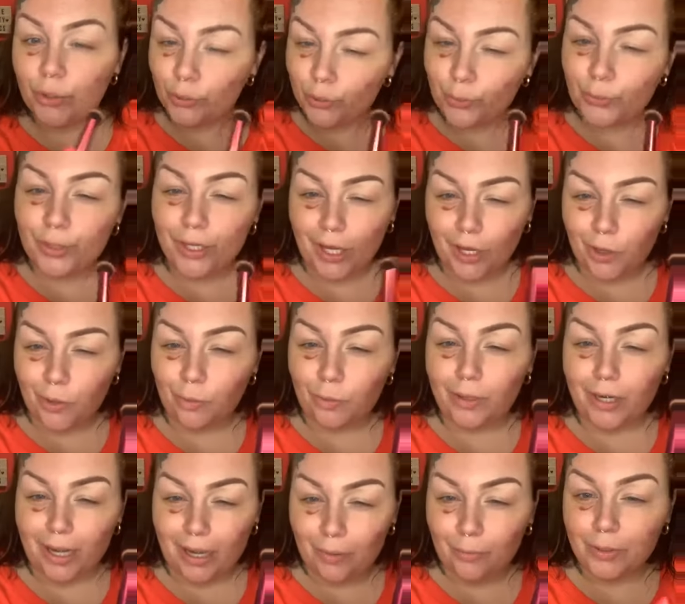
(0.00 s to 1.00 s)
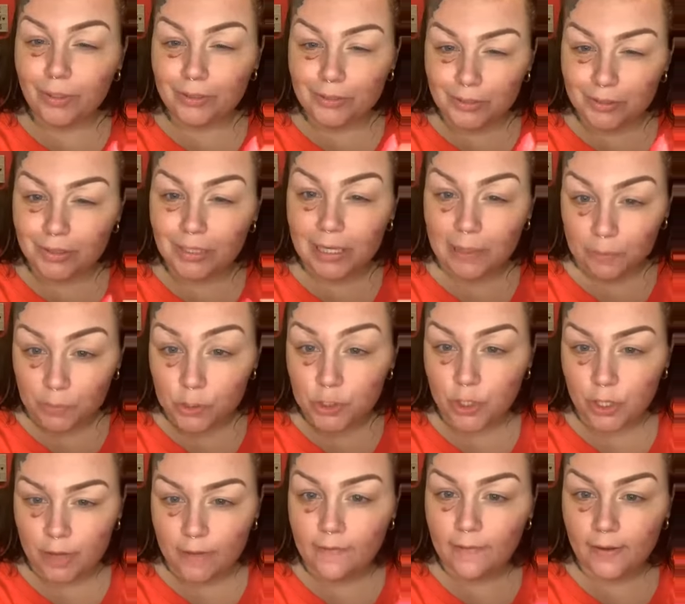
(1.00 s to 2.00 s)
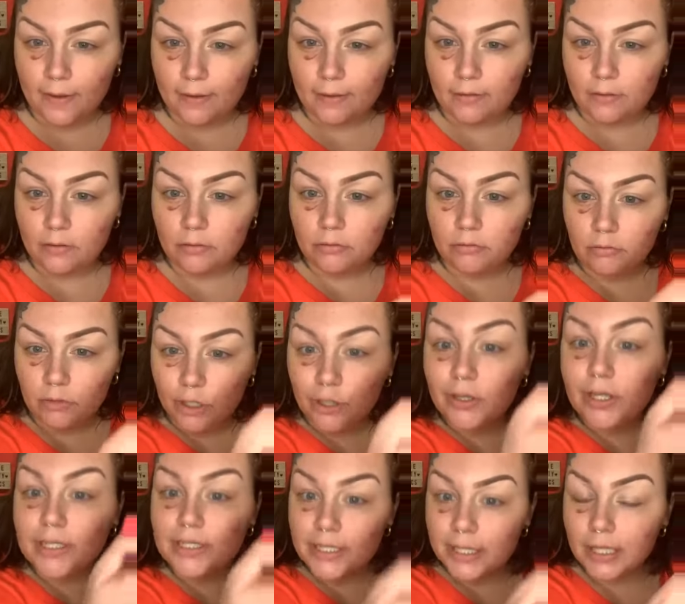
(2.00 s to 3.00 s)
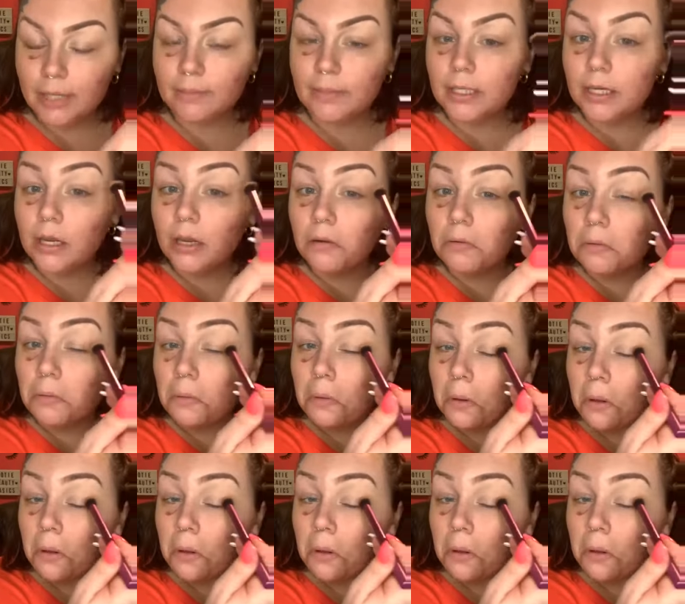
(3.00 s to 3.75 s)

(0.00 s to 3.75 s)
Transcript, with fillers: Oh no, but I would, I would try that. You need to let me know